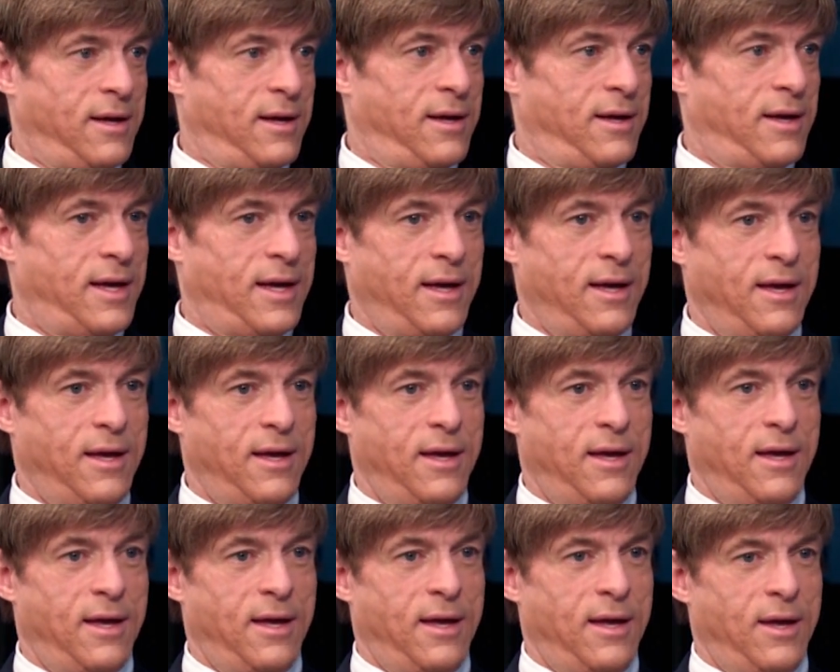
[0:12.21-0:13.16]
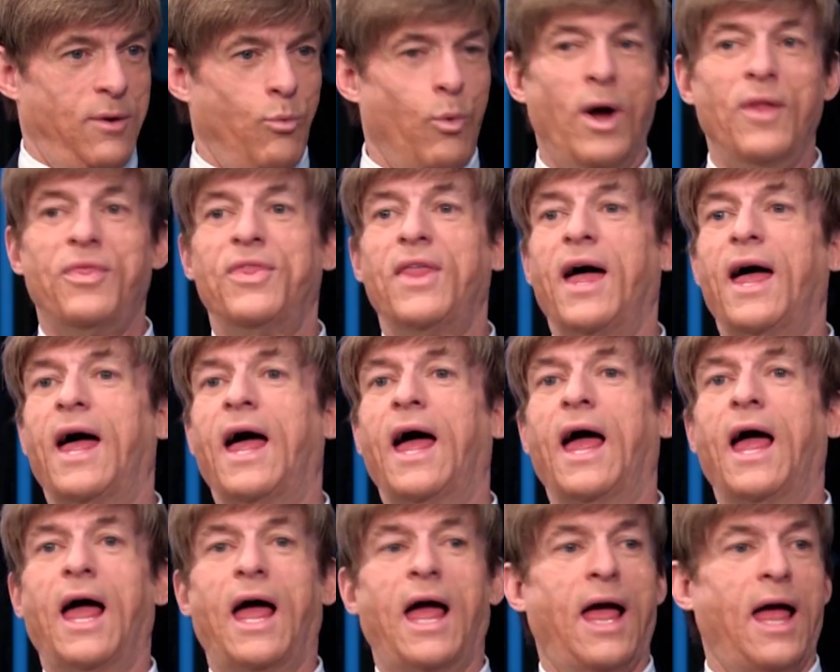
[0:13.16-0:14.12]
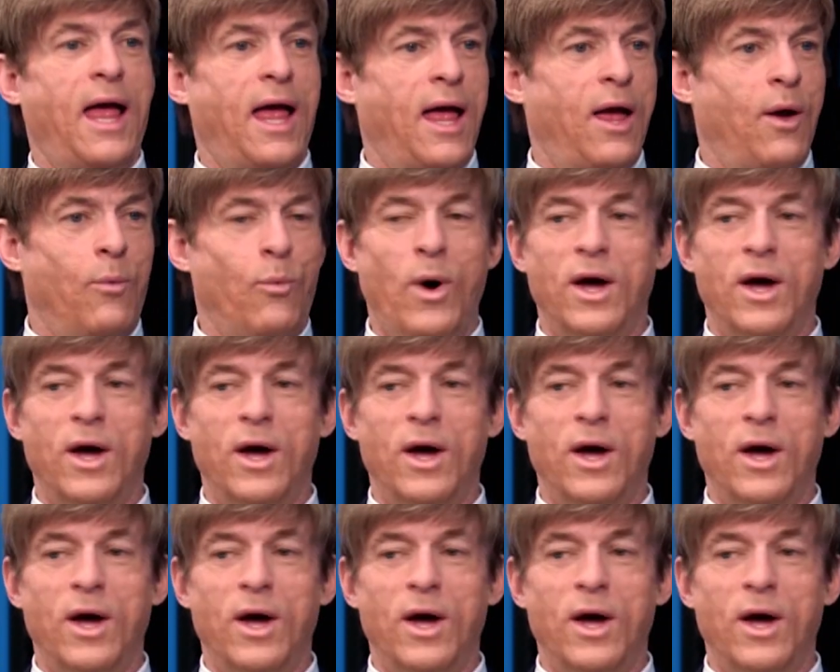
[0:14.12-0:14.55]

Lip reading: That's a very low bar.